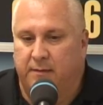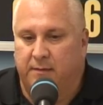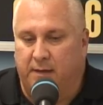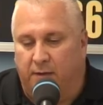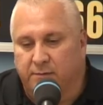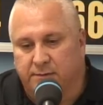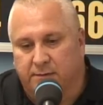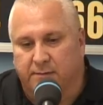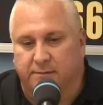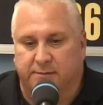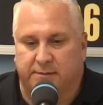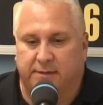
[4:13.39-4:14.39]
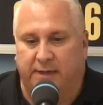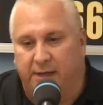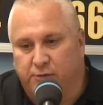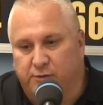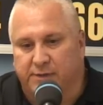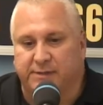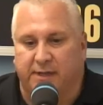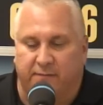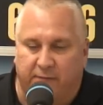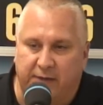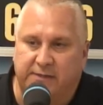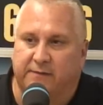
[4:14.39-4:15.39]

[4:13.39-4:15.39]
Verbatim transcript: council's interest and vice